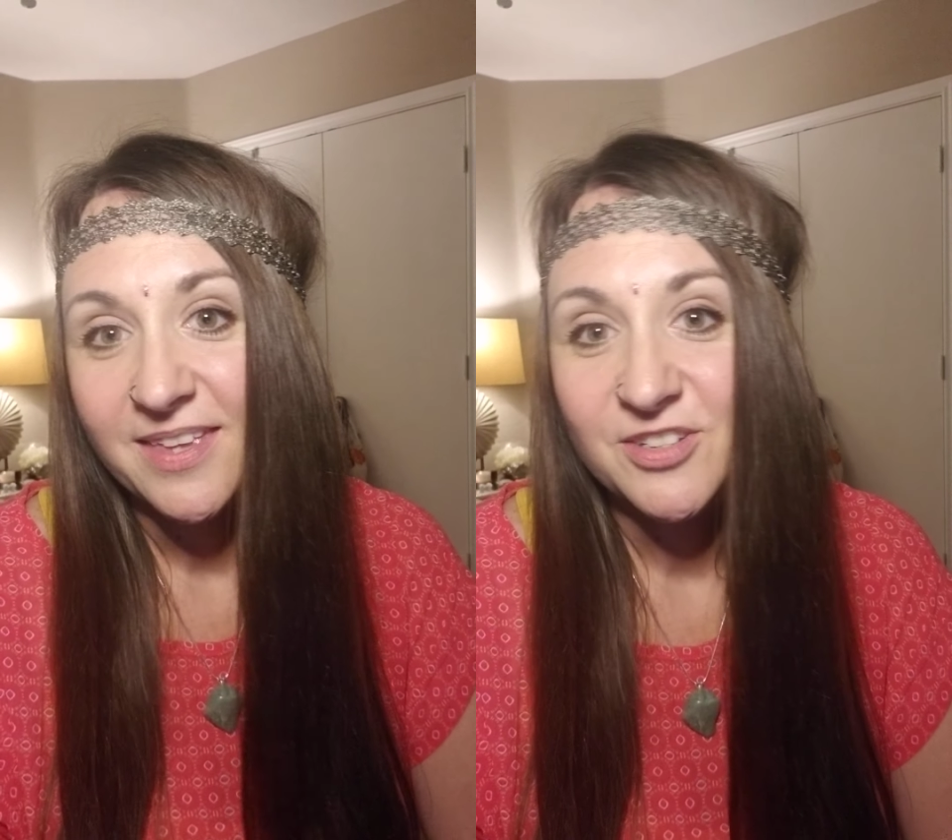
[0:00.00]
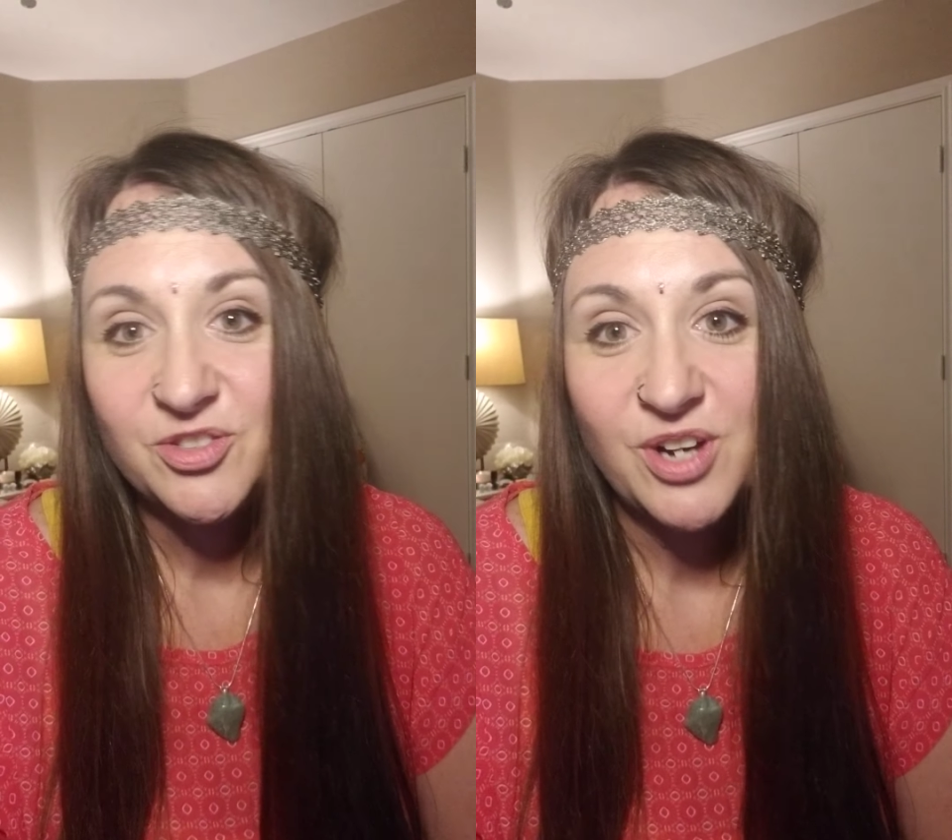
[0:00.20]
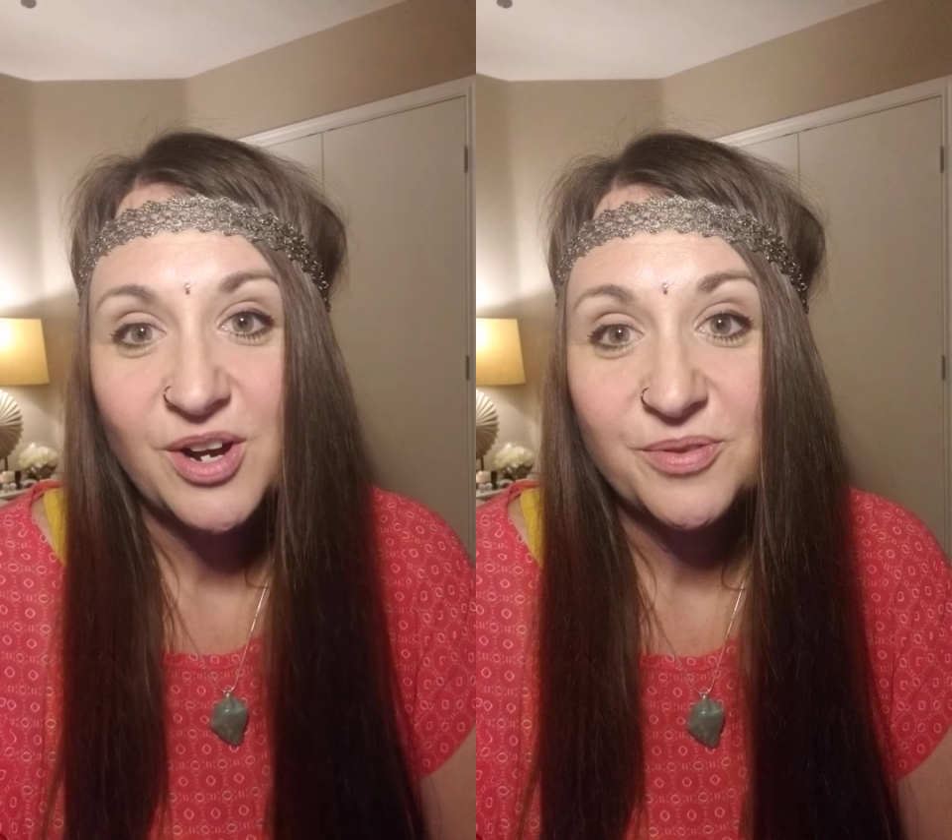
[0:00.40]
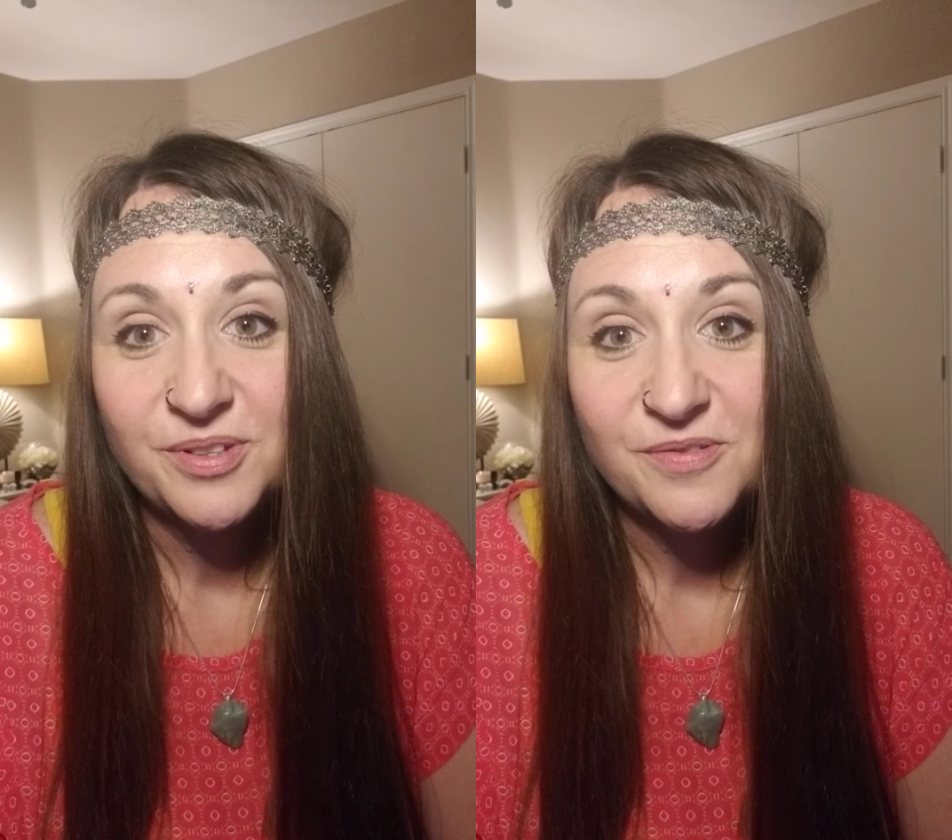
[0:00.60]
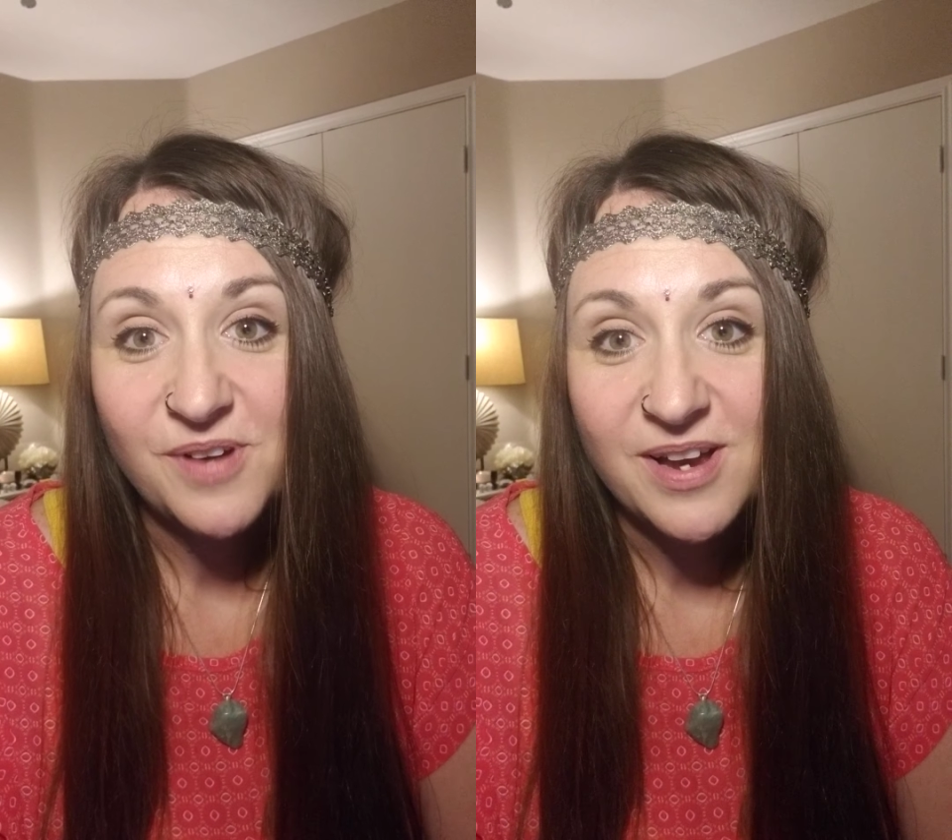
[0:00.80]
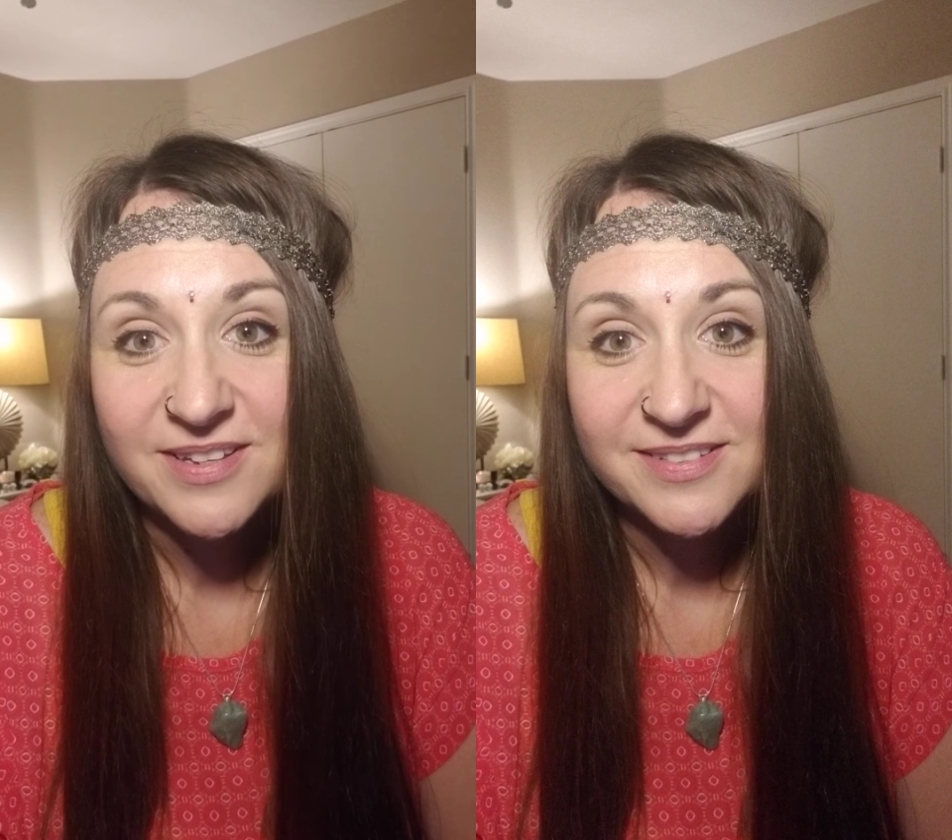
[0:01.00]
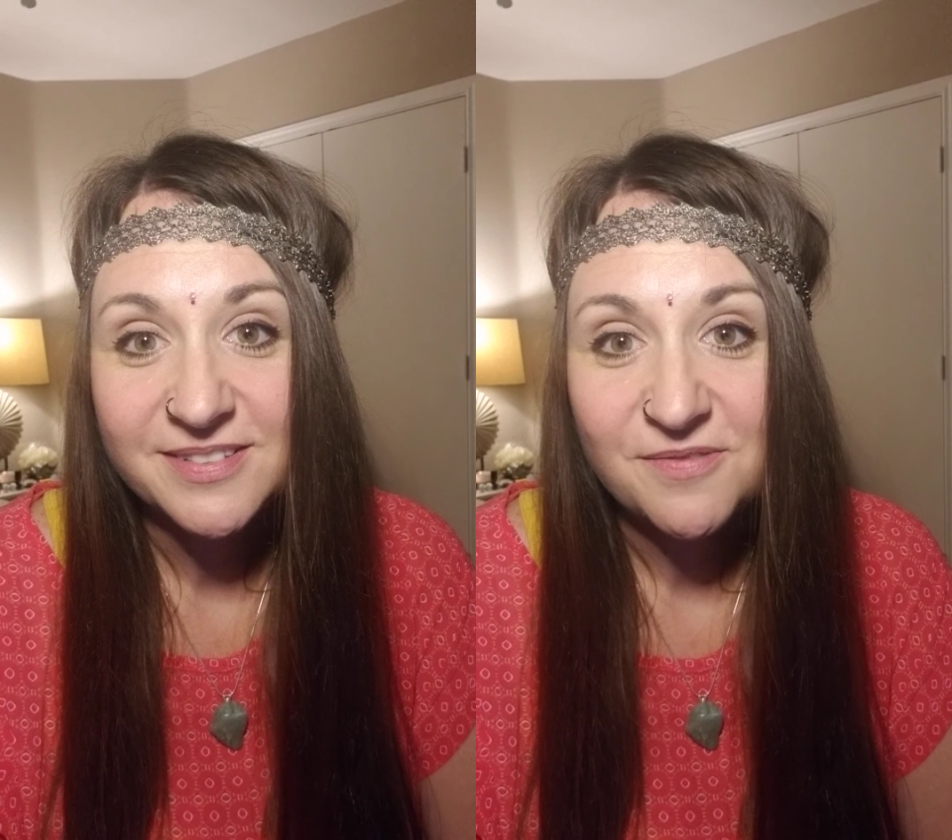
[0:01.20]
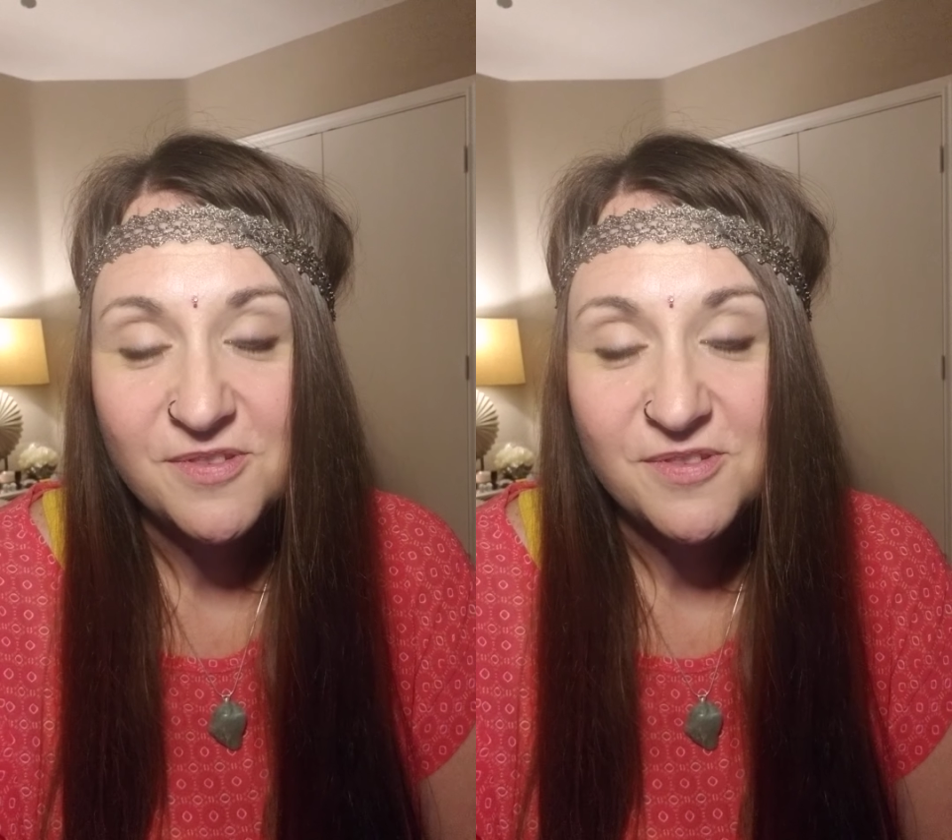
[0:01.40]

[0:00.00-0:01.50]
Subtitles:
Share it with your friends if